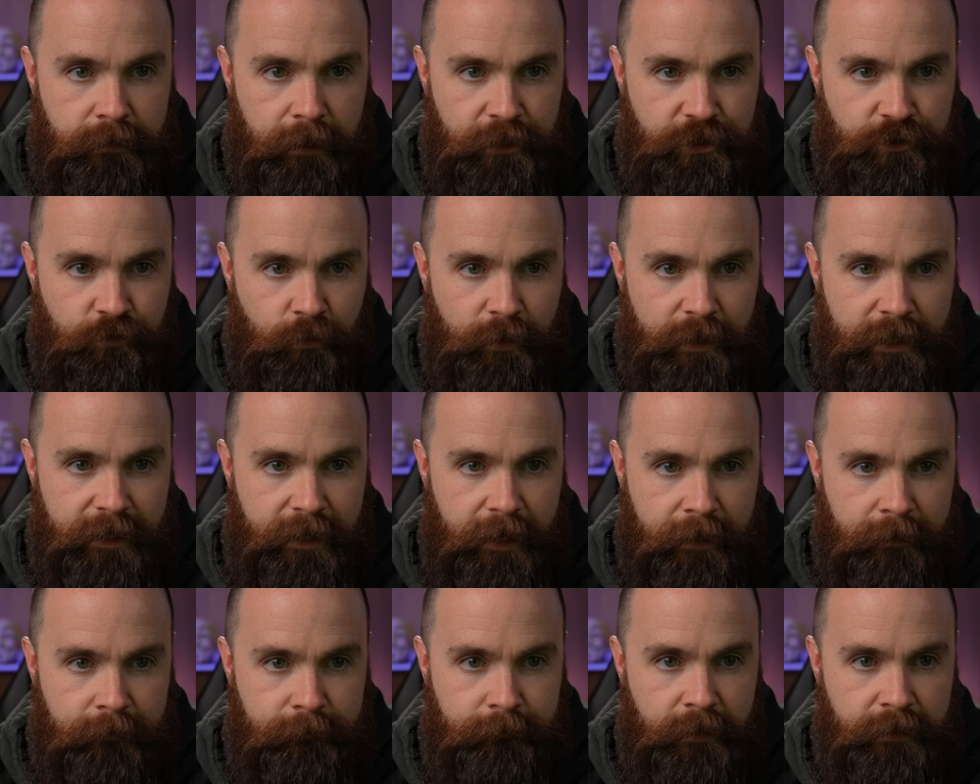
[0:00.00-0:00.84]

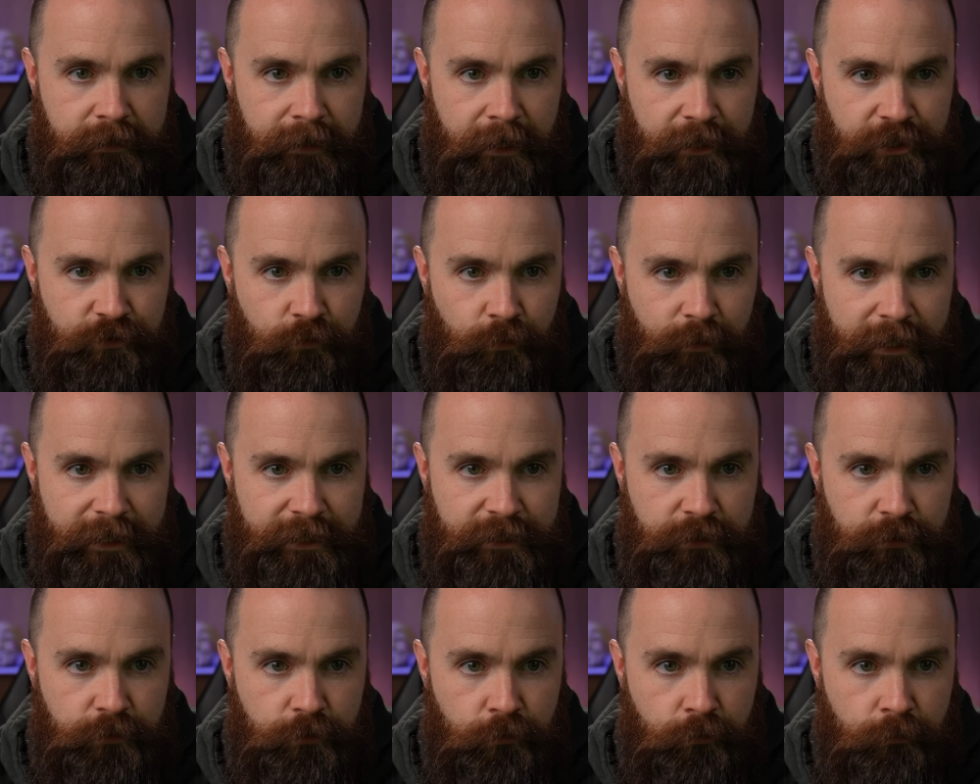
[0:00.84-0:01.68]

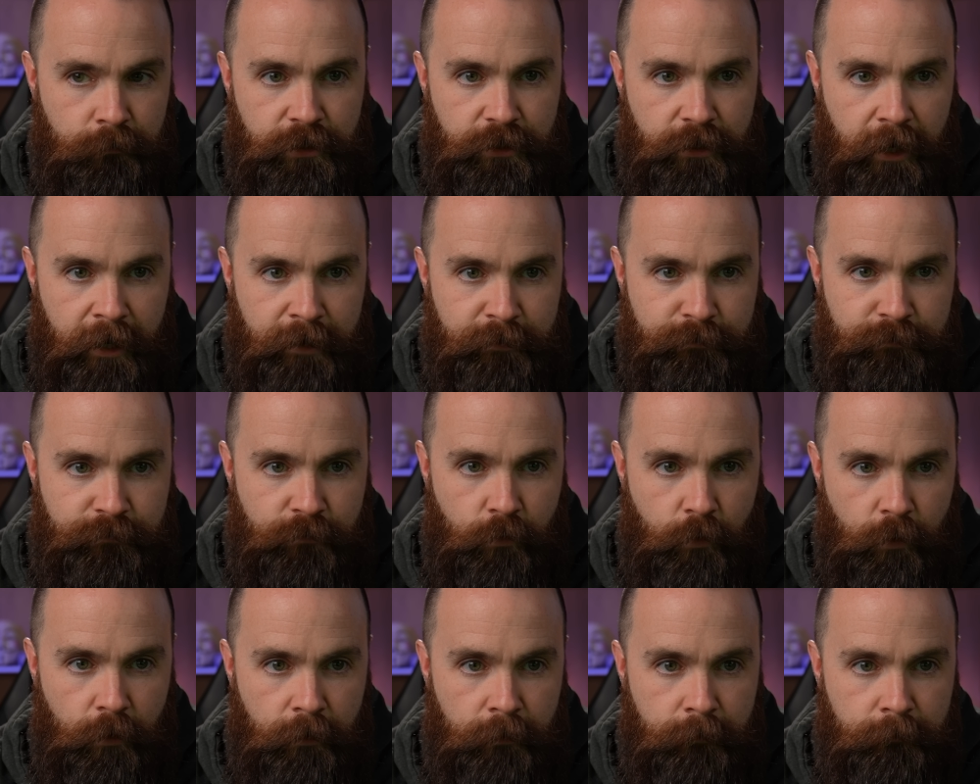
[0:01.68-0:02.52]

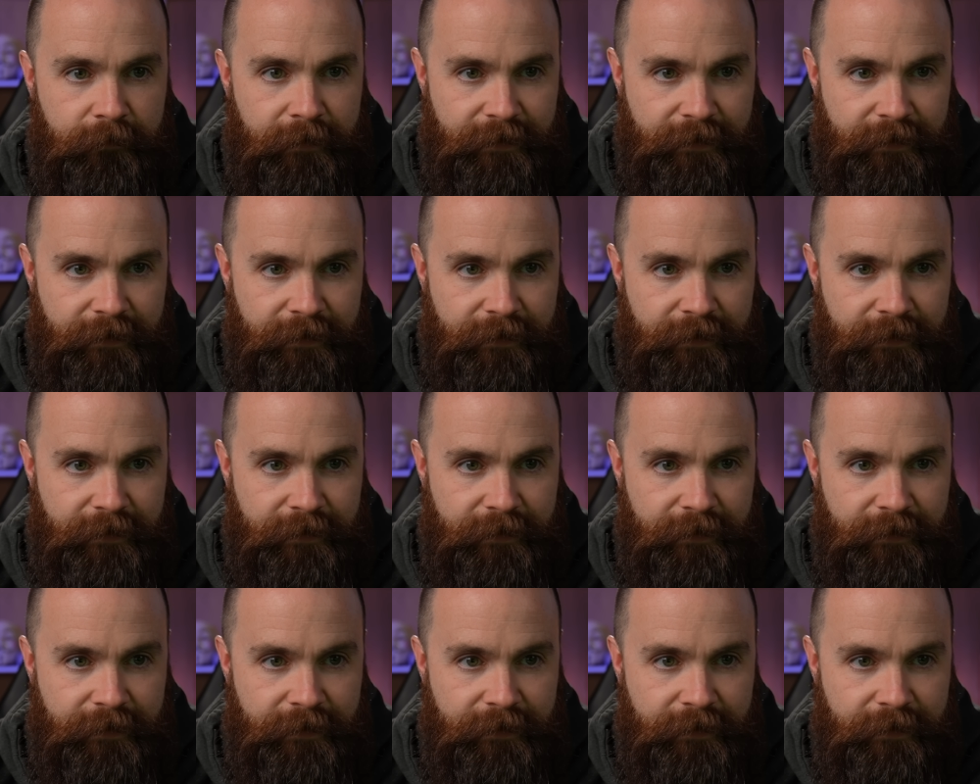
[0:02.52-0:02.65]
192.28.22.4.